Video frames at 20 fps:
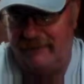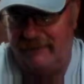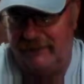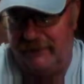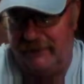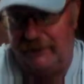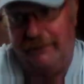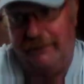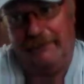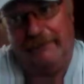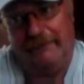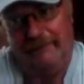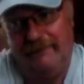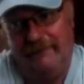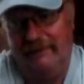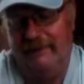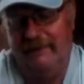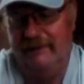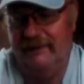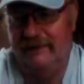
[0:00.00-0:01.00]
to noon.
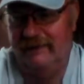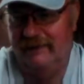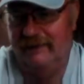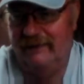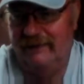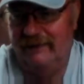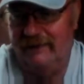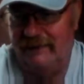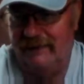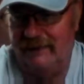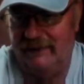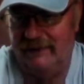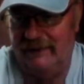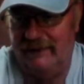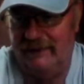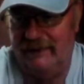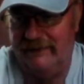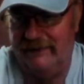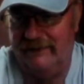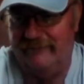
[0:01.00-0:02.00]

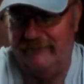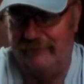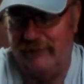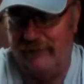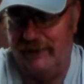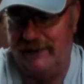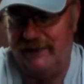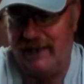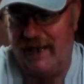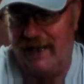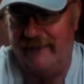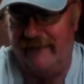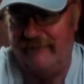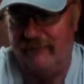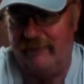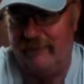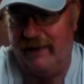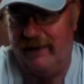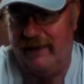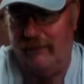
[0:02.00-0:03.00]
Then free time for
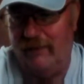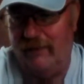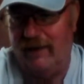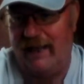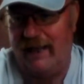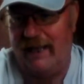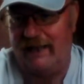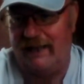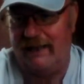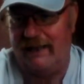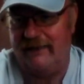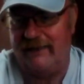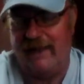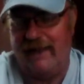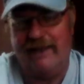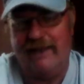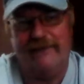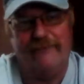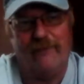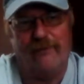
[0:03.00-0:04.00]
me. Well, Andy,
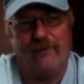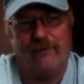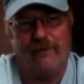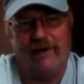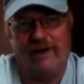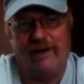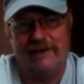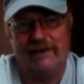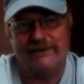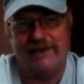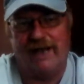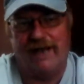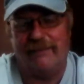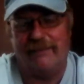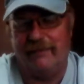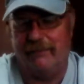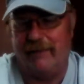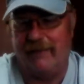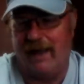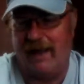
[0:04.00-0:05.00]
thank you for
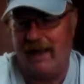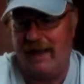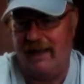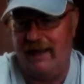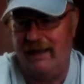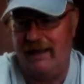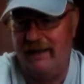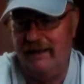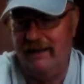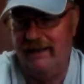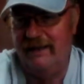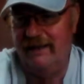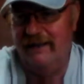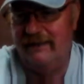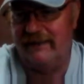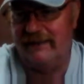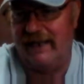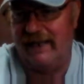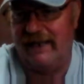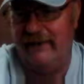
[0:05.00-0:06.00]
stopping by.
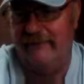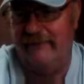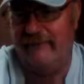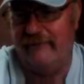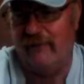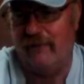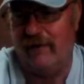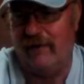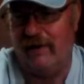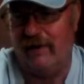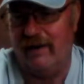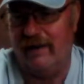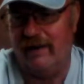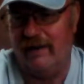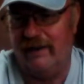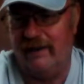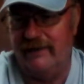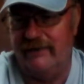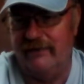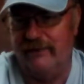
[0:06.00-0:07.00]
Thank you for
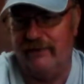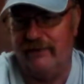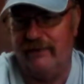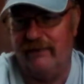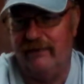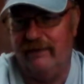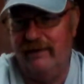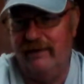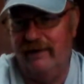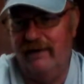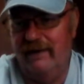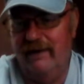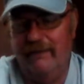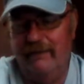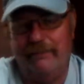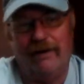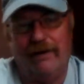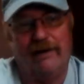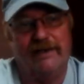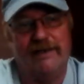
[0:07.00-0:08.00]
your
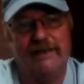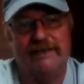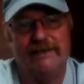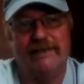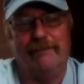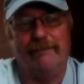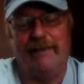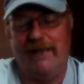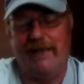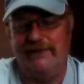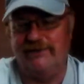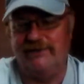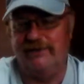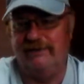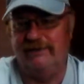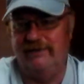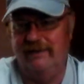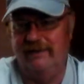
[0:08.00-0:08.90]
participation.